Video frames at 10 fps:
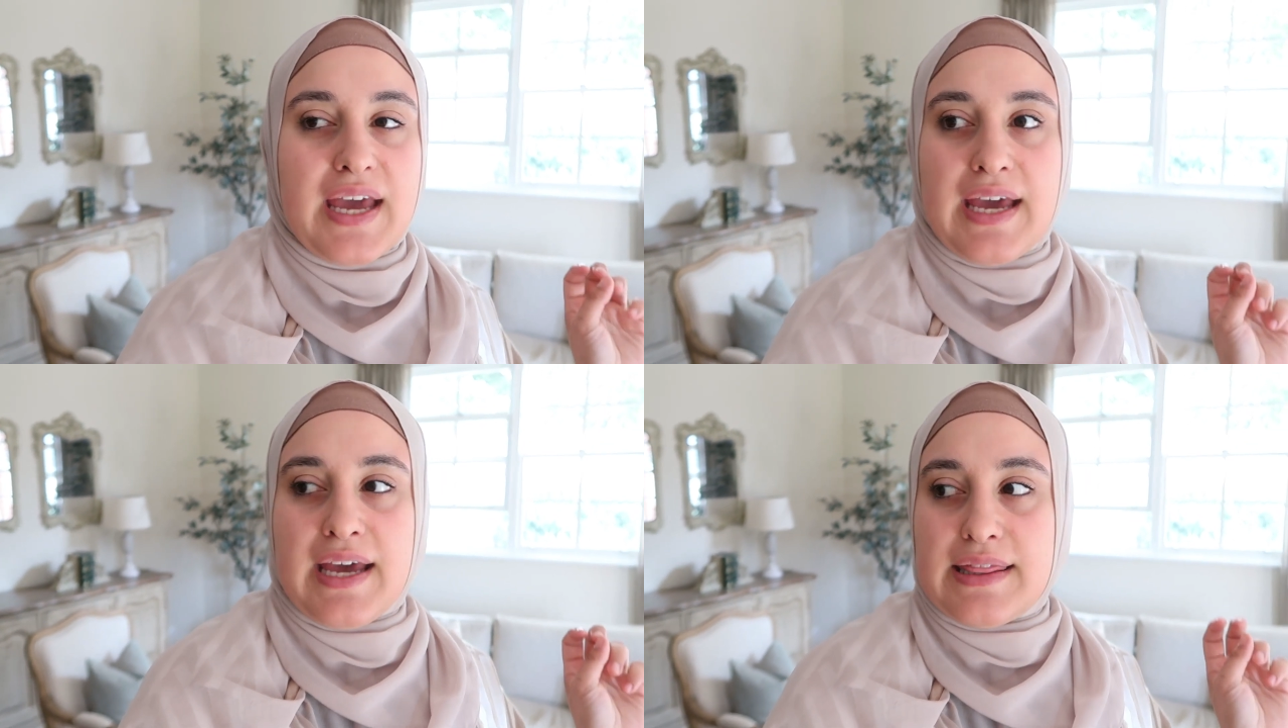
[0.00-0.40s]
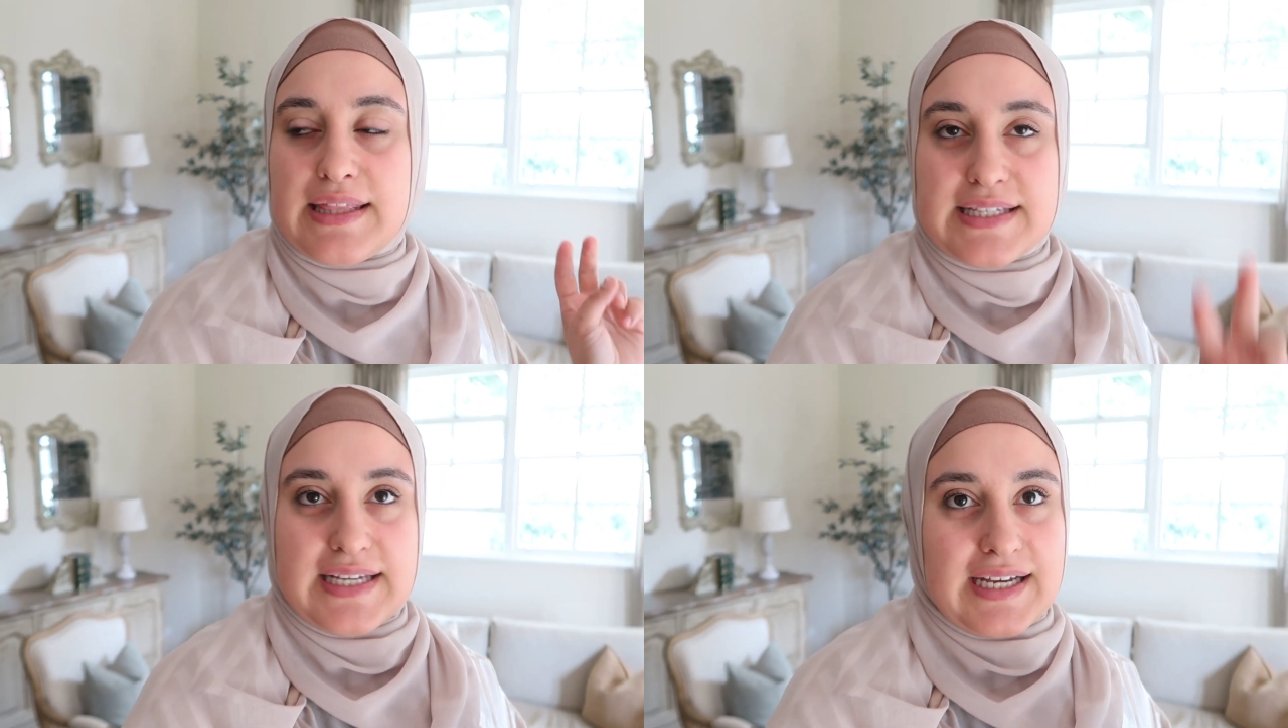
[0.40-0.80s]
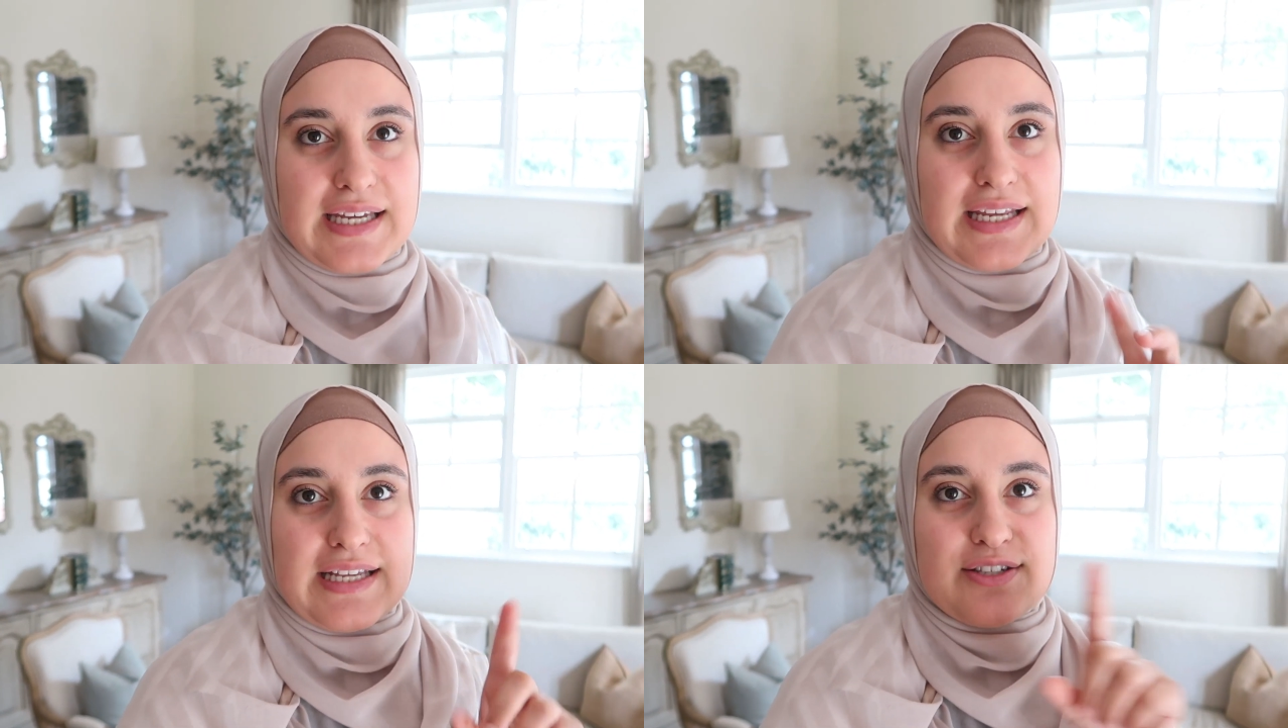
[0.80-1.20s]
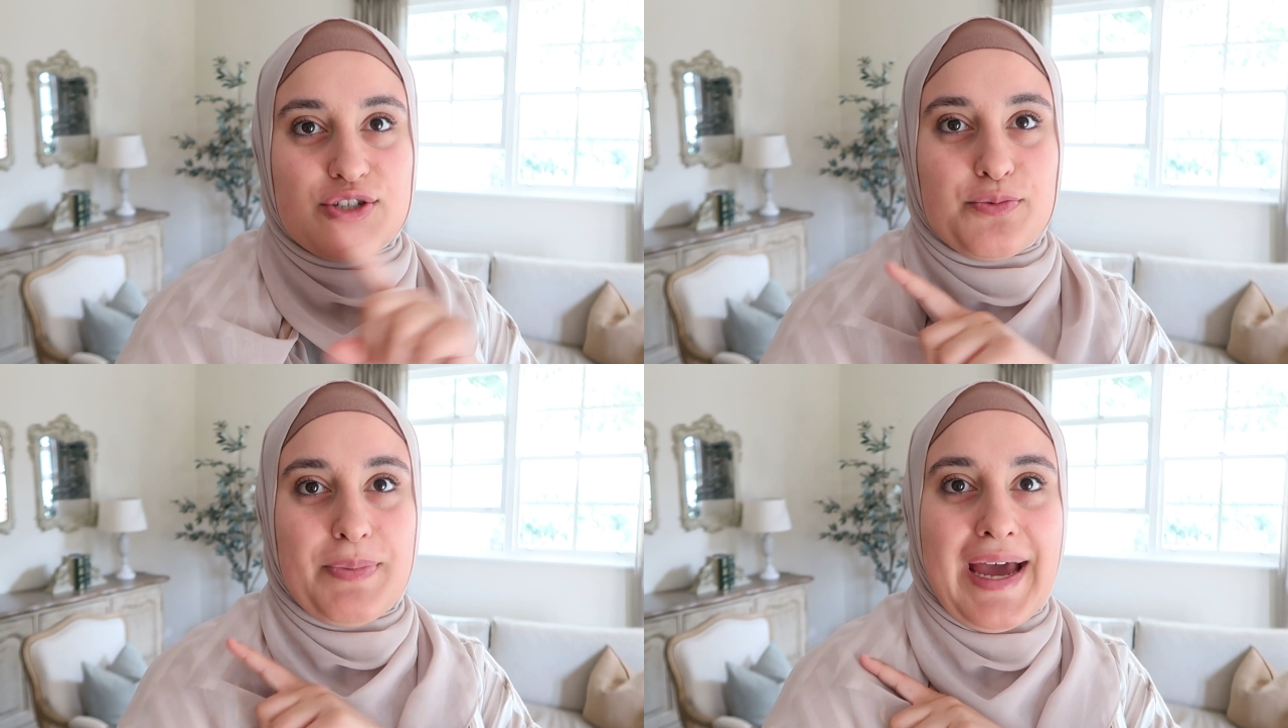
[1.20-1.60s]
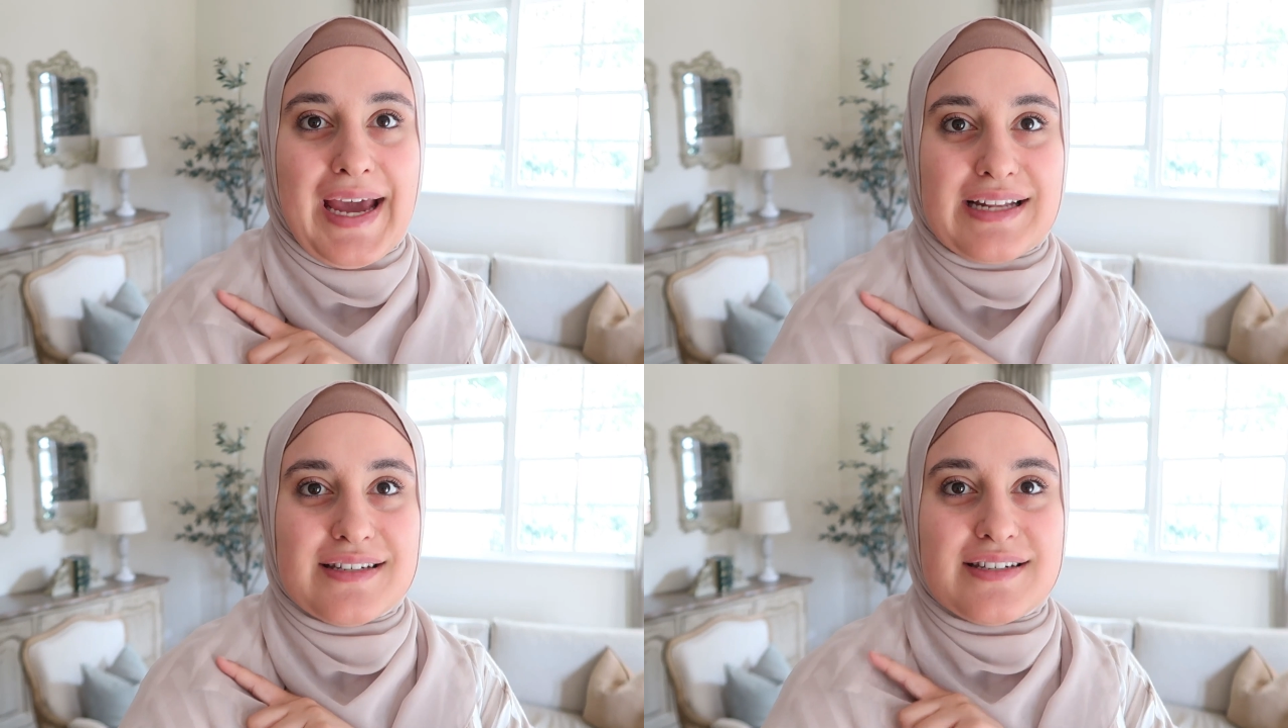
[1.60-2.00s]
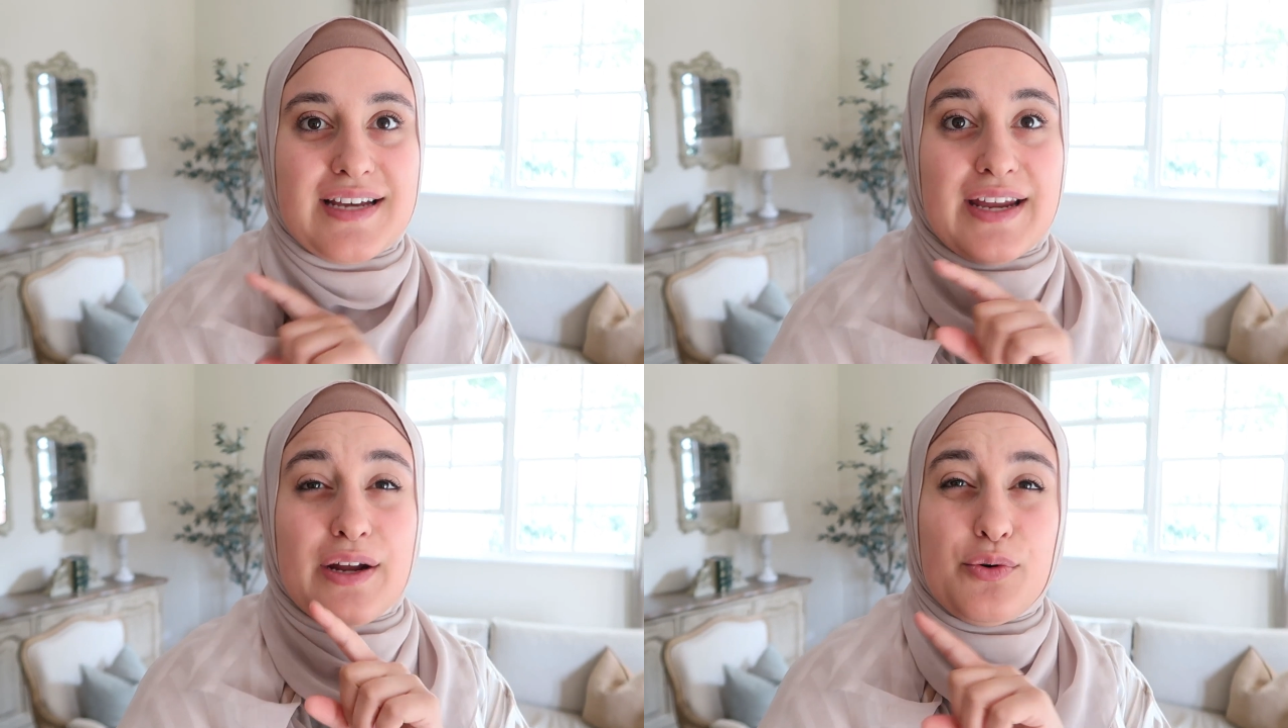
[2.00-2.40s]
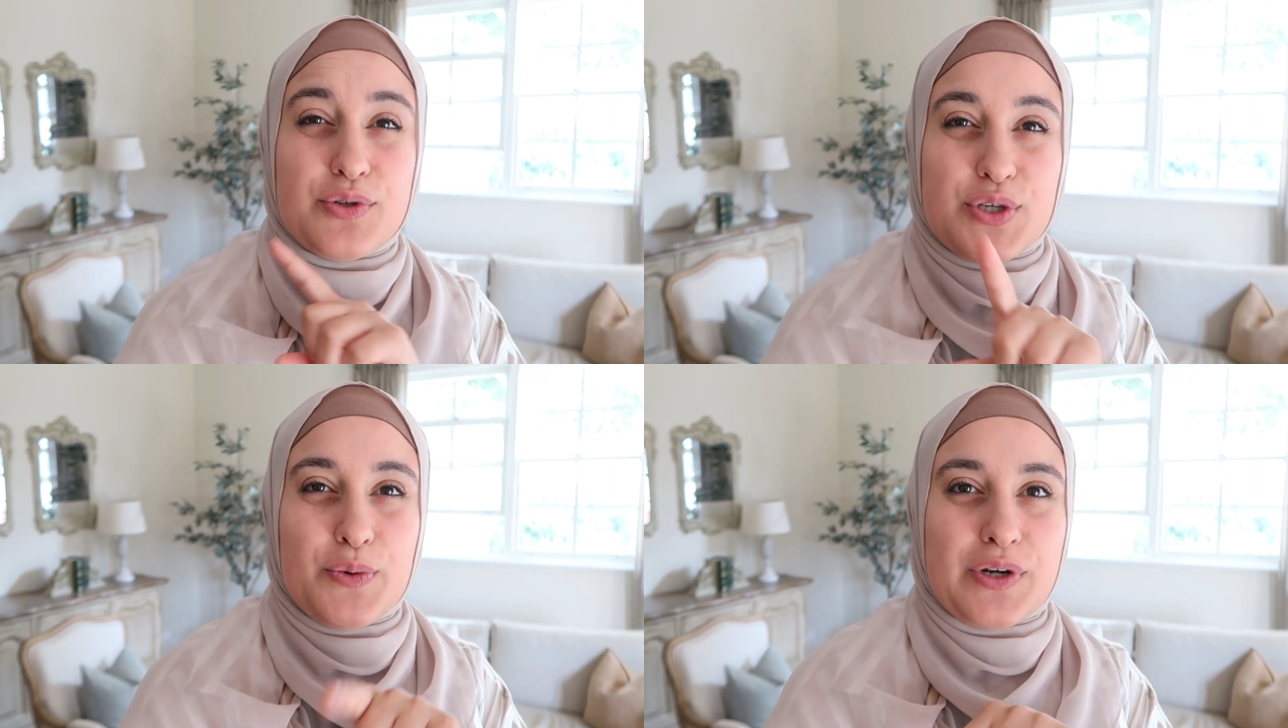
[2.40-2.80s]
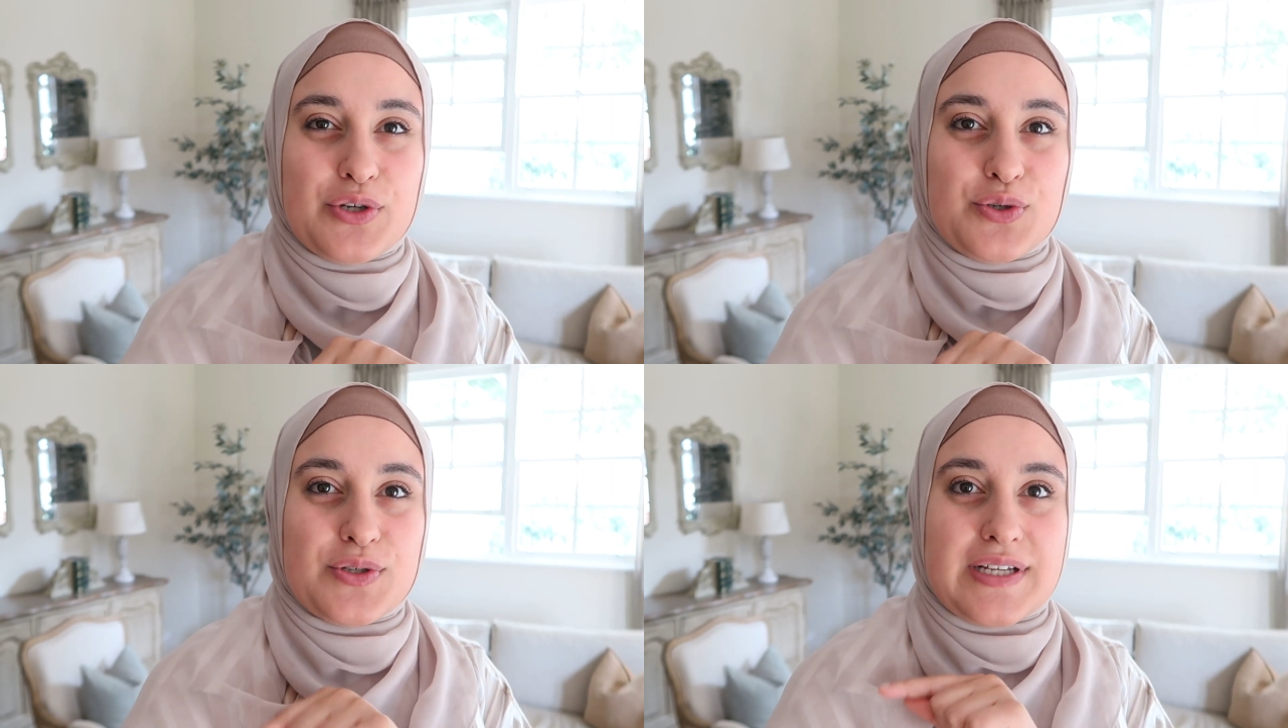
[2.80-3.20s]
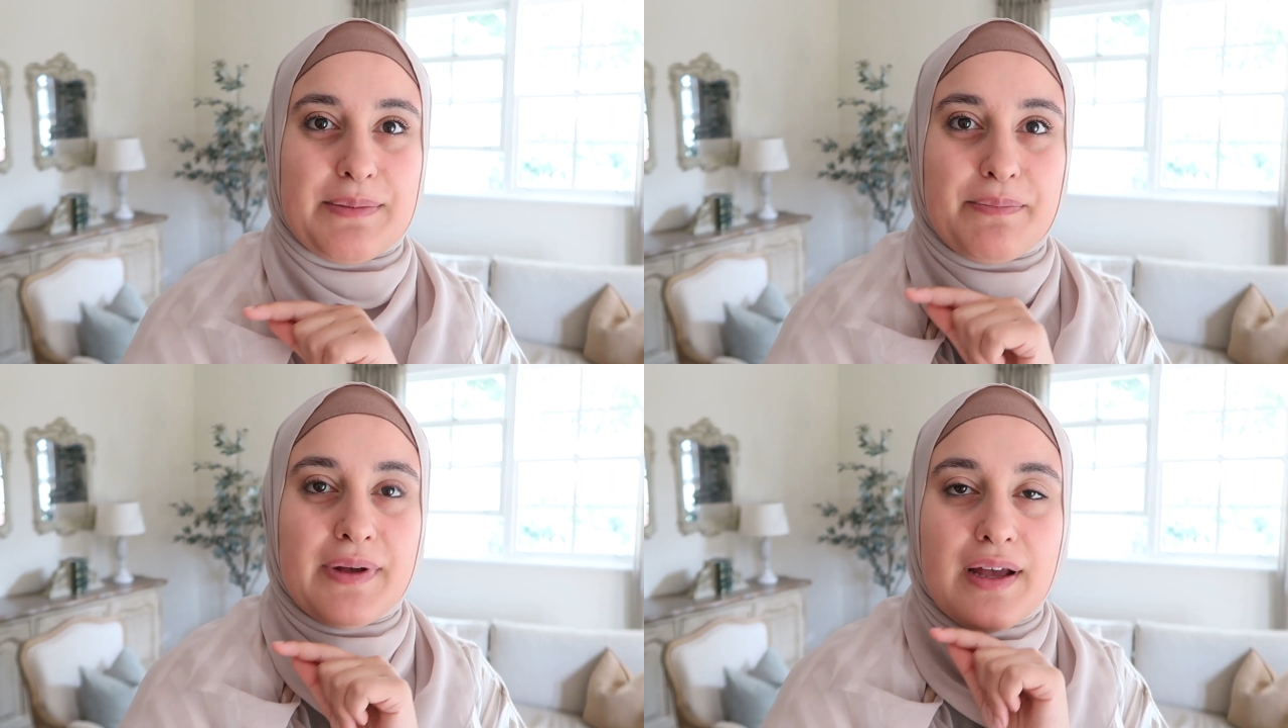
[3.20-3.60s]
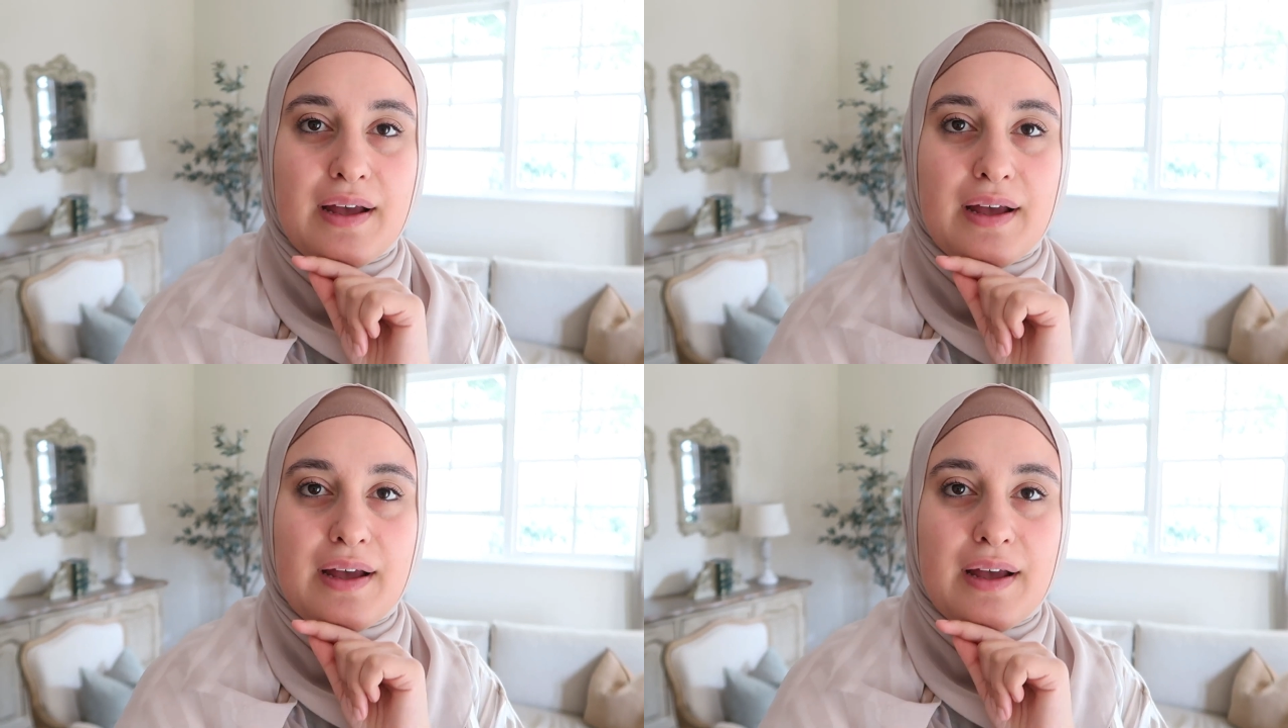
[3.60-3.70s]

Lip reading: and the second is to paint, and I also want to do some